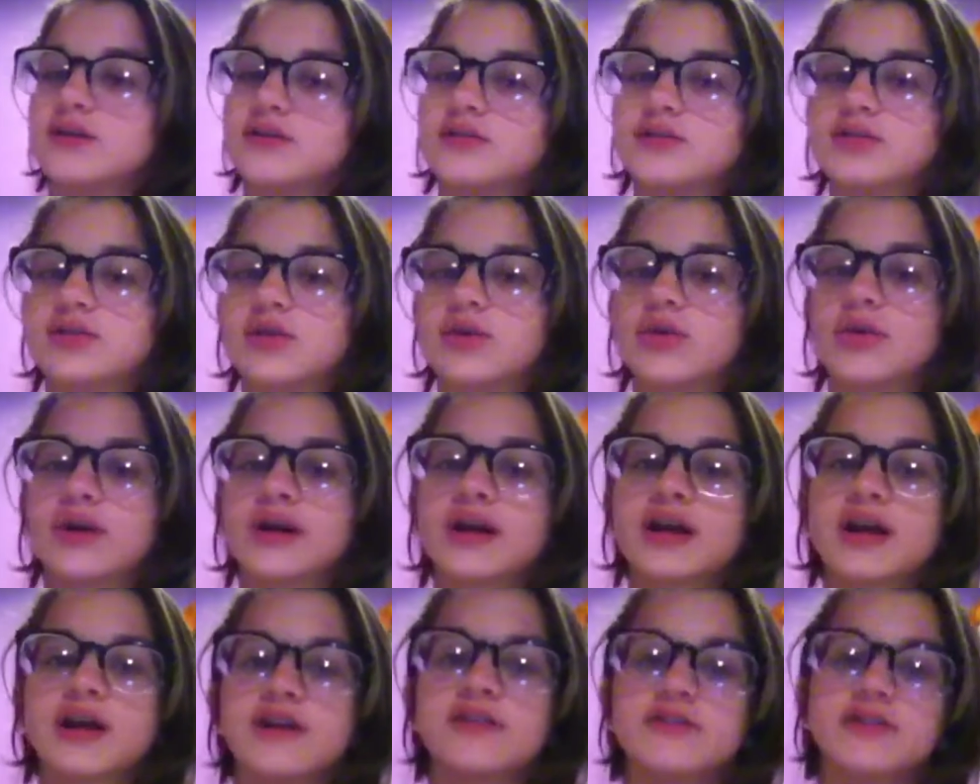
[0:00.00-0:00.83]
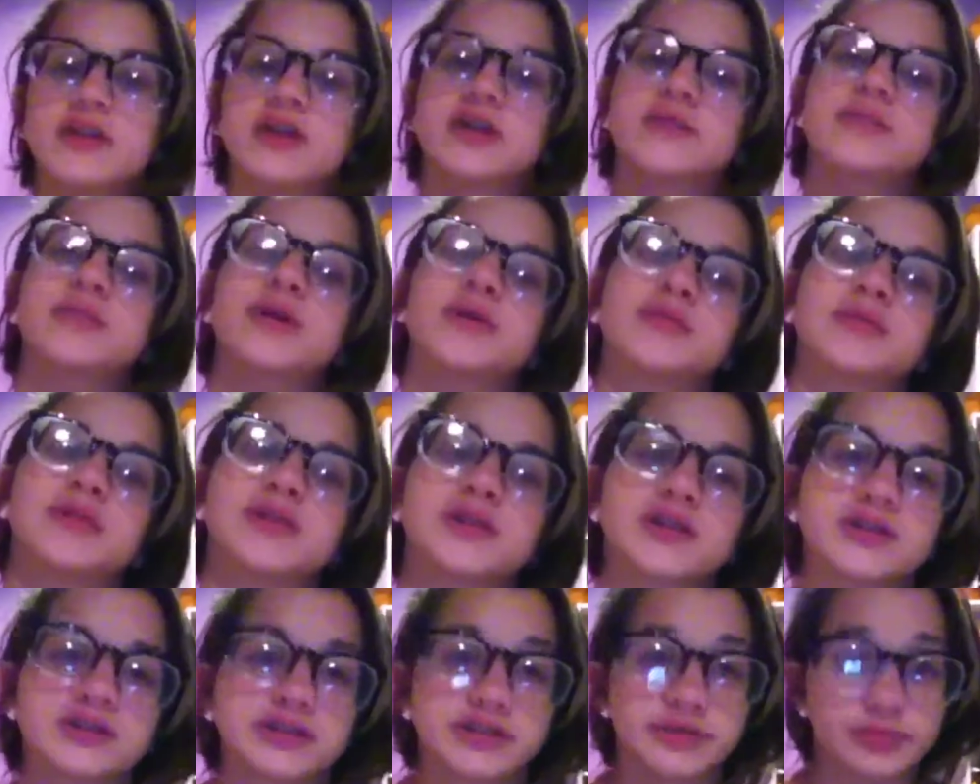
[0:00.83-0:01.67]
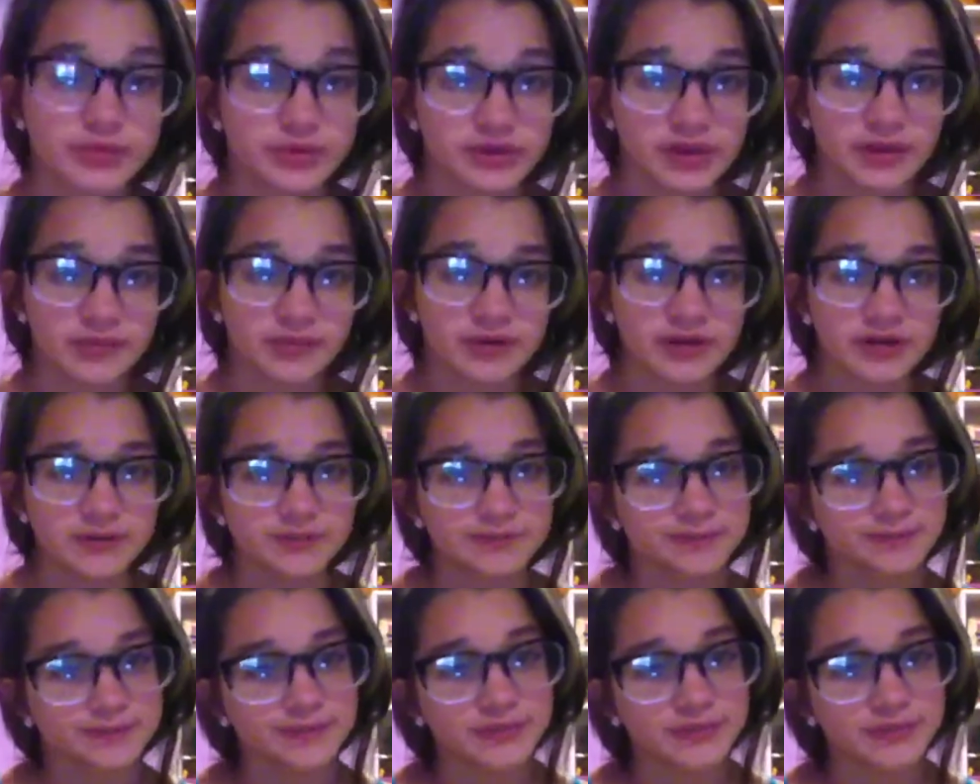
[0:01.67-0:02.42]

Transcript: So I can't vlog in public. She won't let me.